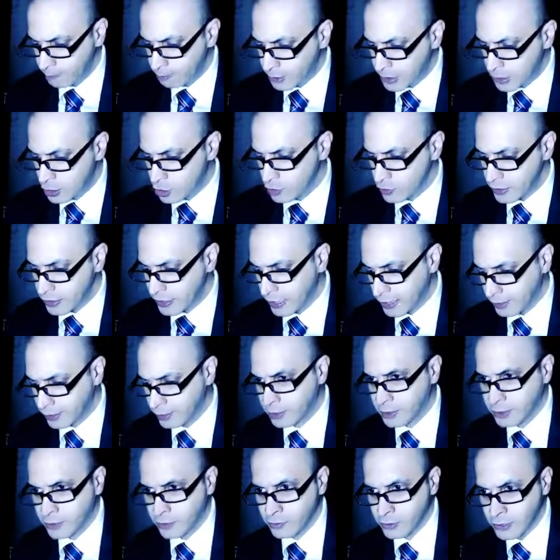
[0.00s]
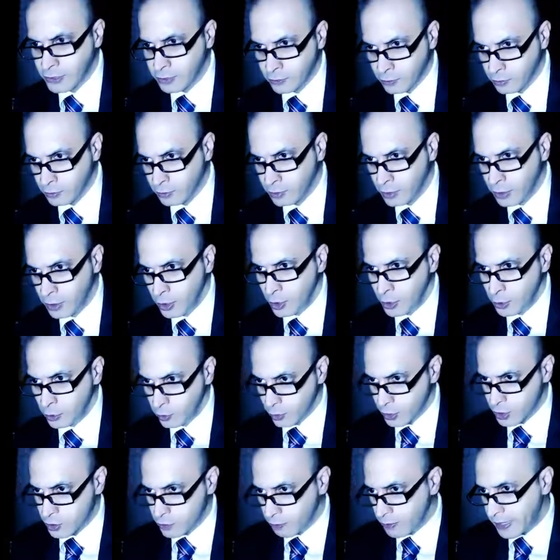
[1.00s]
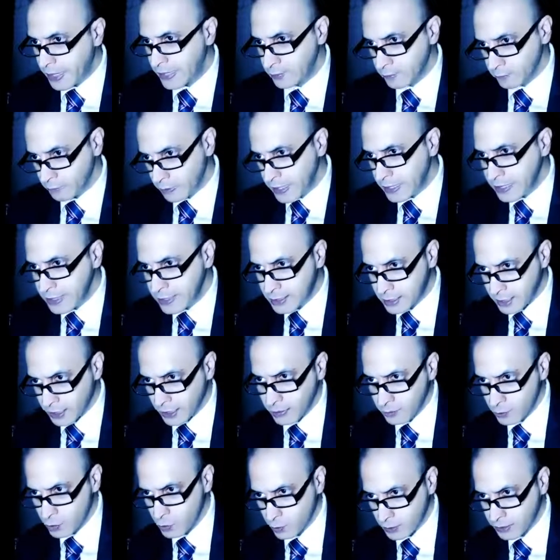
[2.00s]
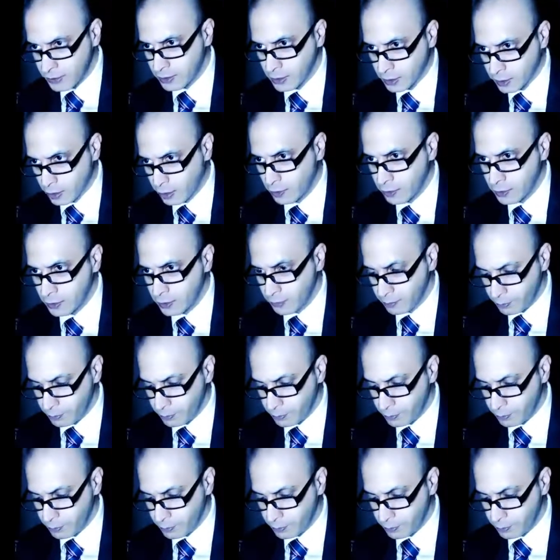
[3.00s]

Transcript: Patriarch Kirill, who has met many times with the current